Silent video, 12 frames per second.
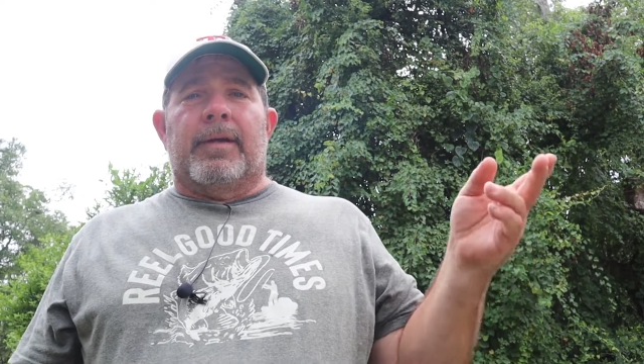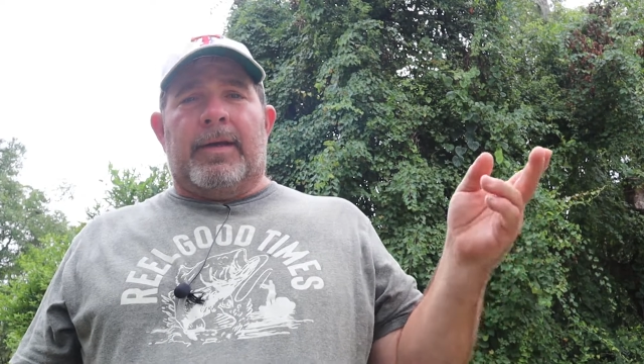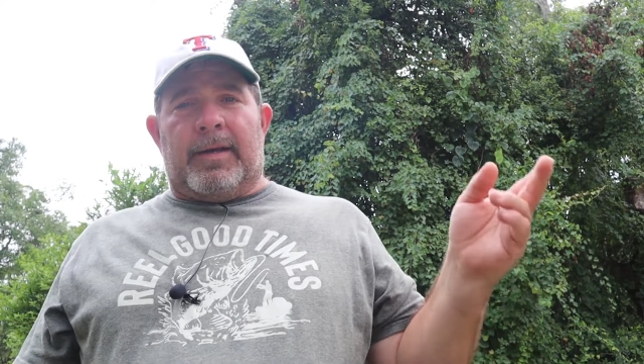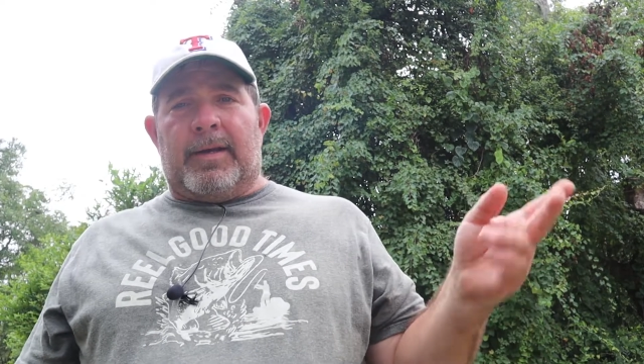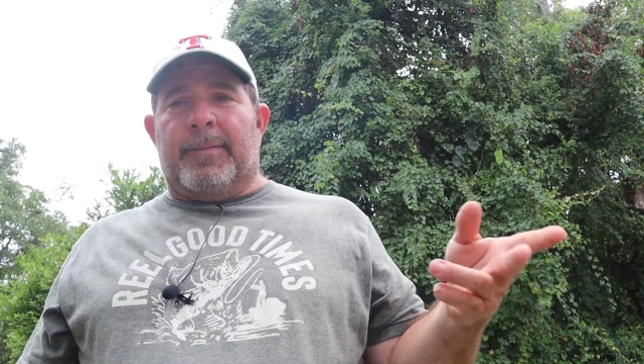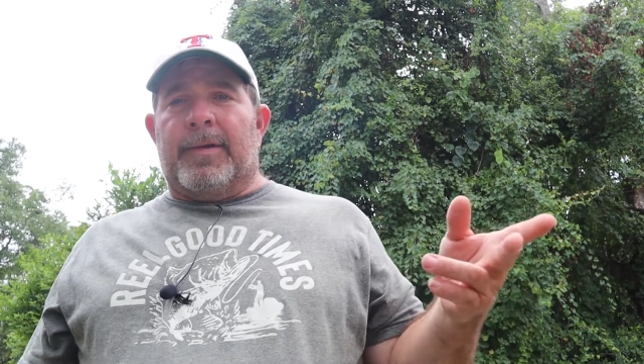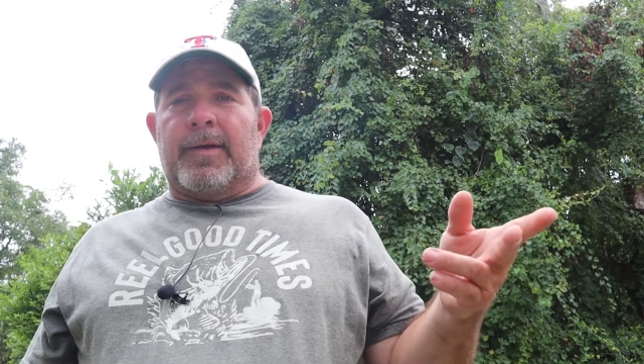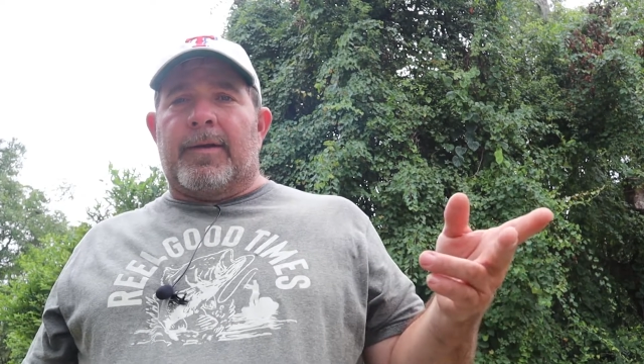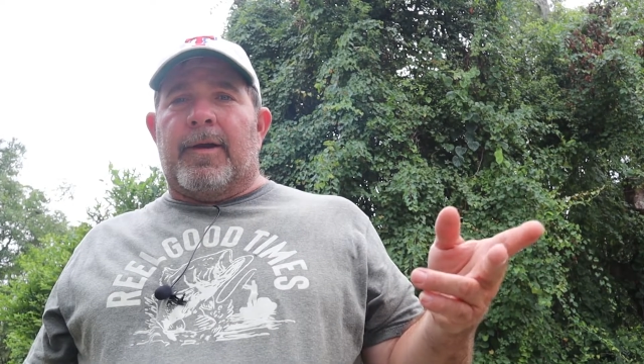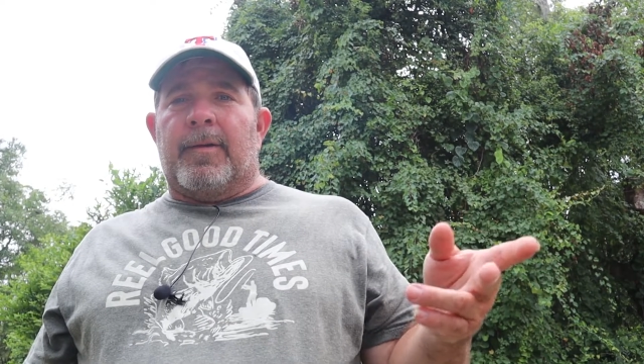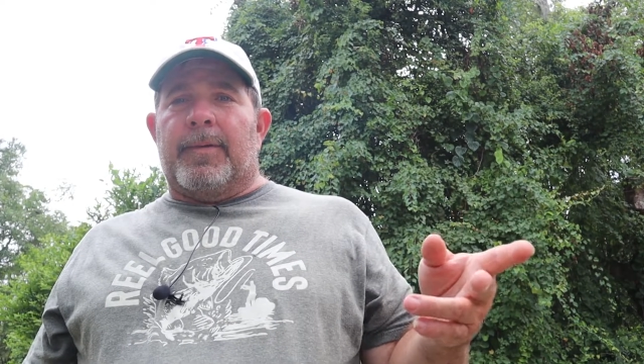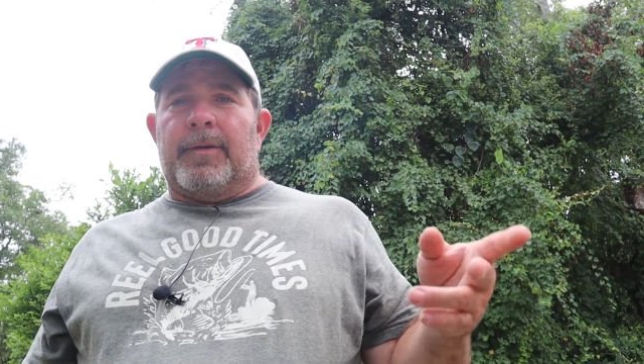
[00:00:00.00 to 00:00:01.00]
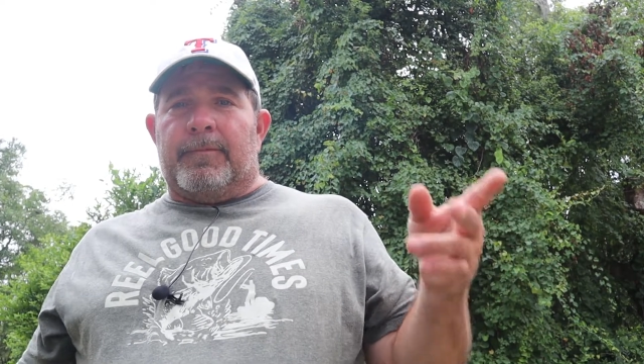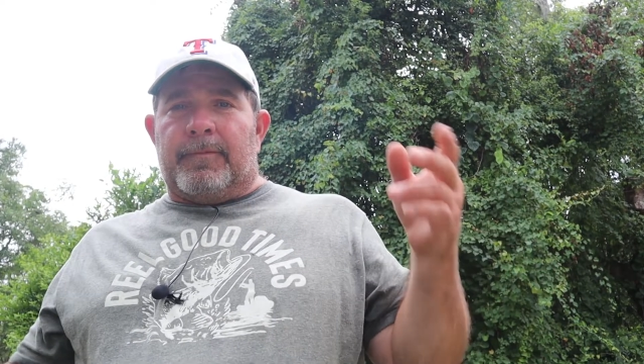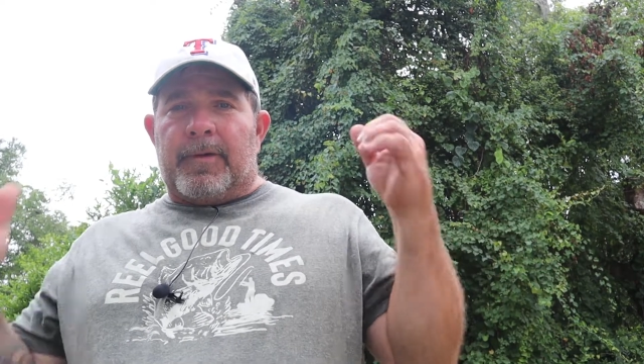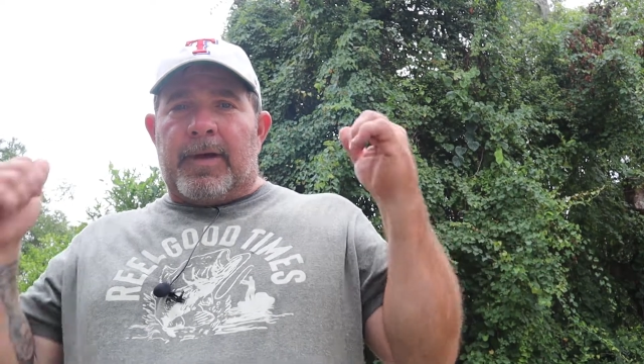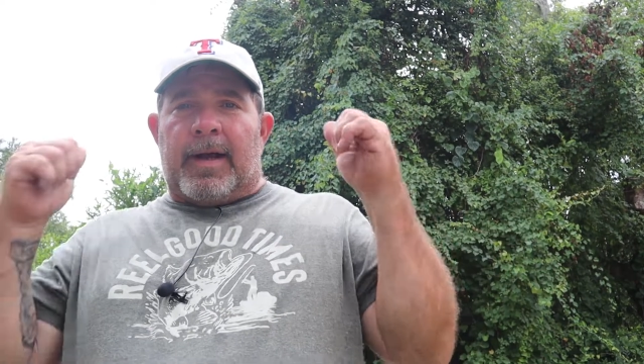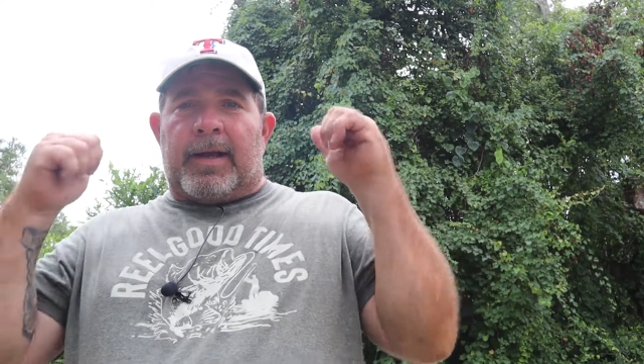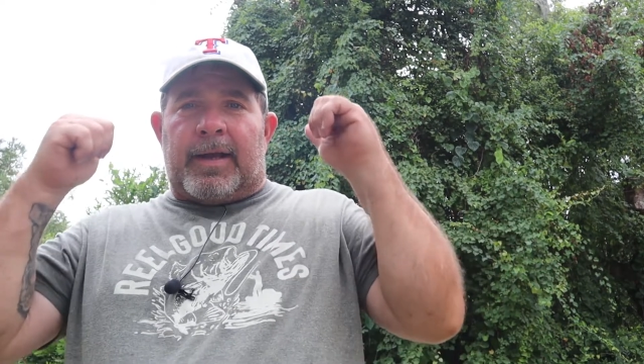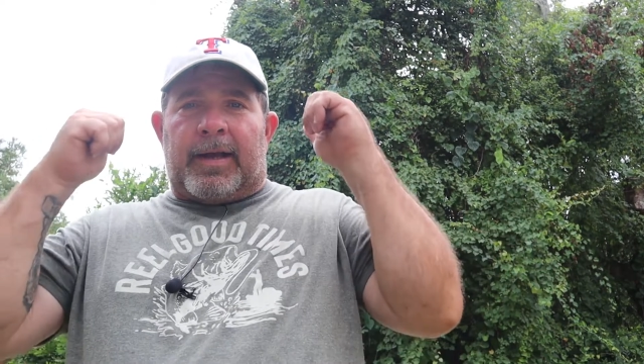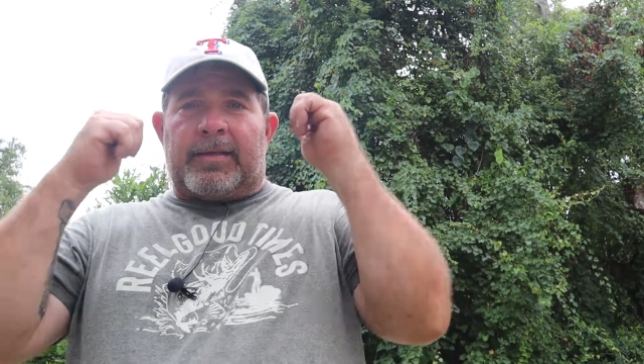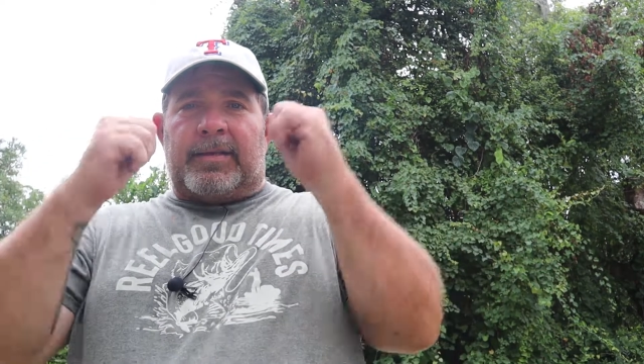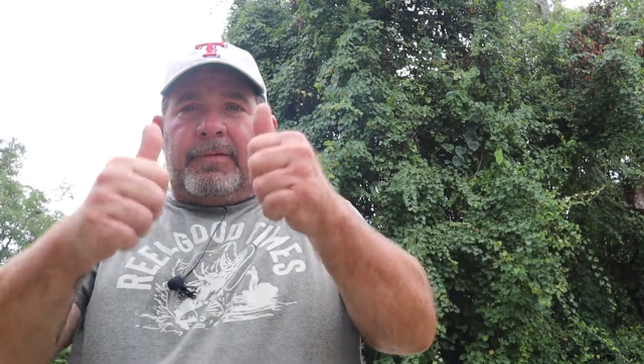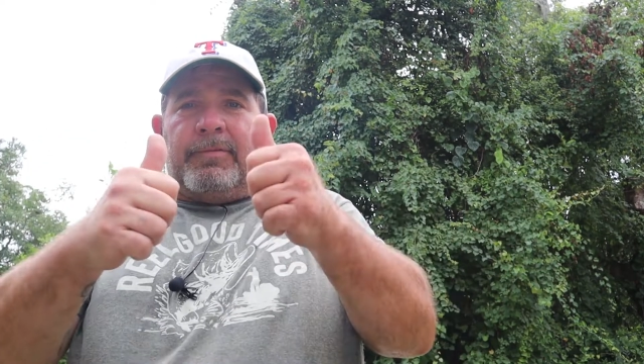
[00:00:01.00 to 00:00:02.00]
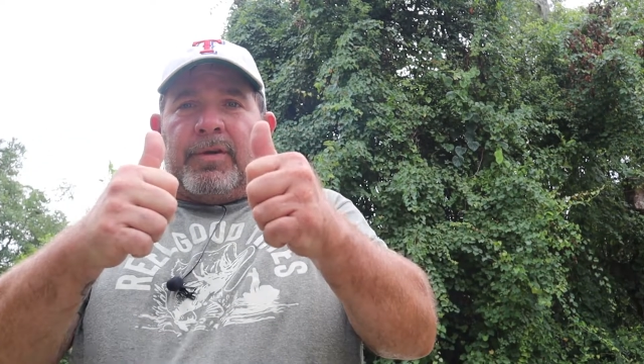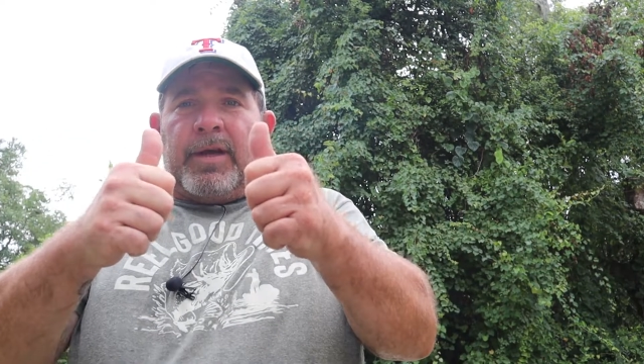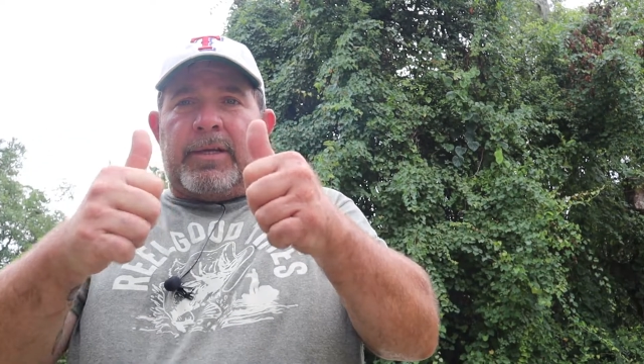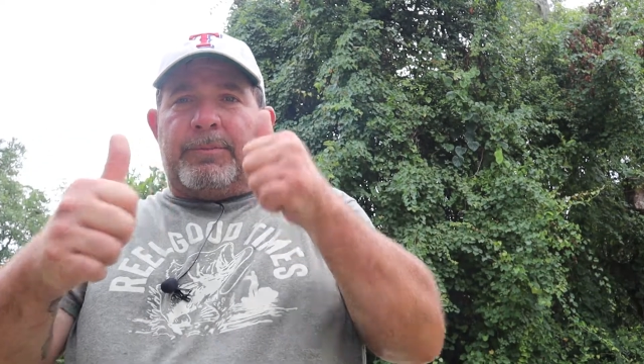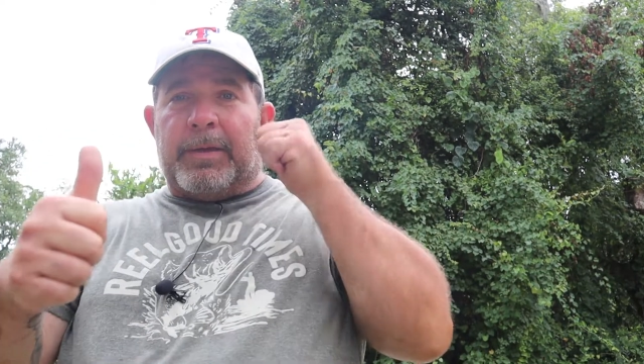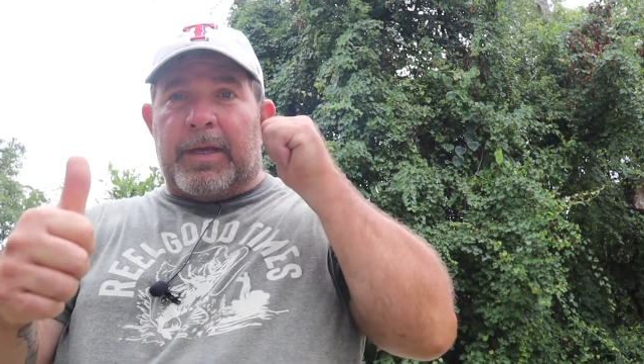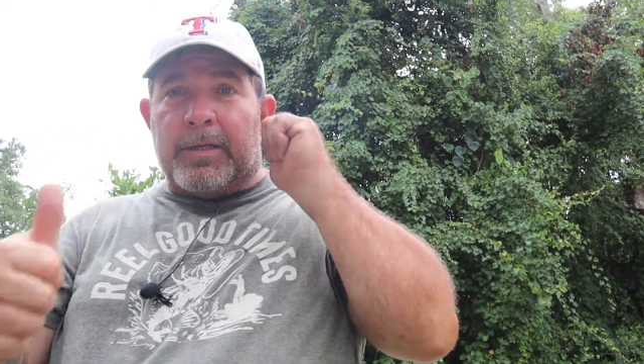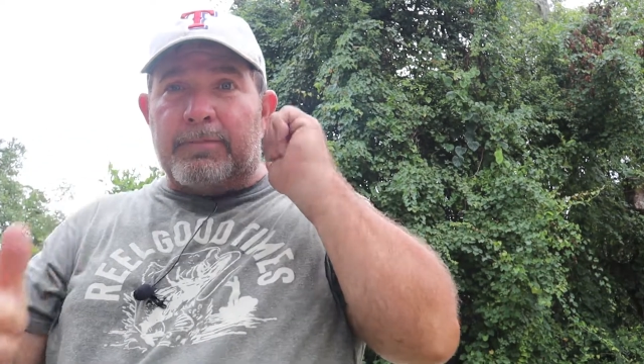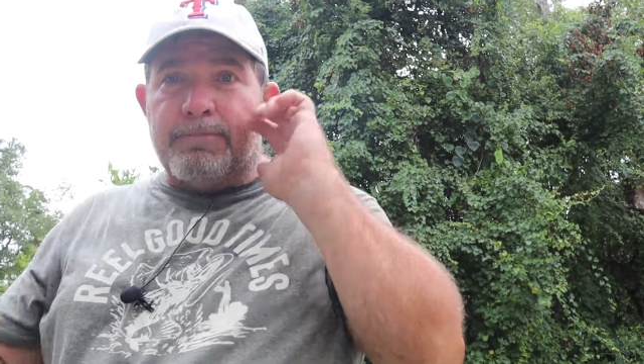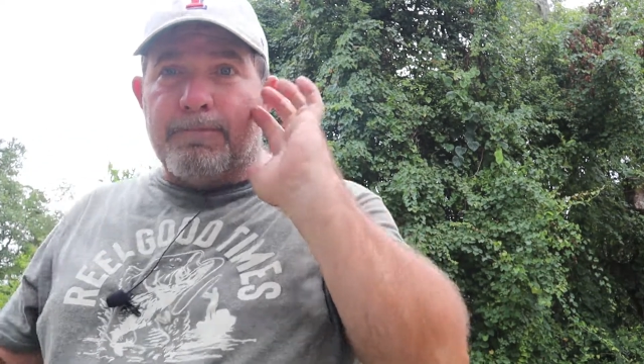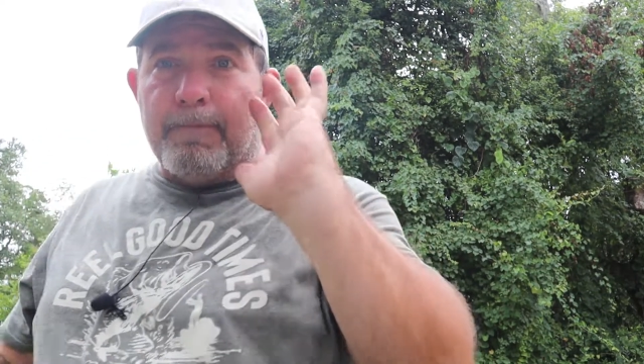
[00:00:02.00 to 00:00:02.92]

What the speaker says: and leave me a comment. All right, guys, love you guys. Peace.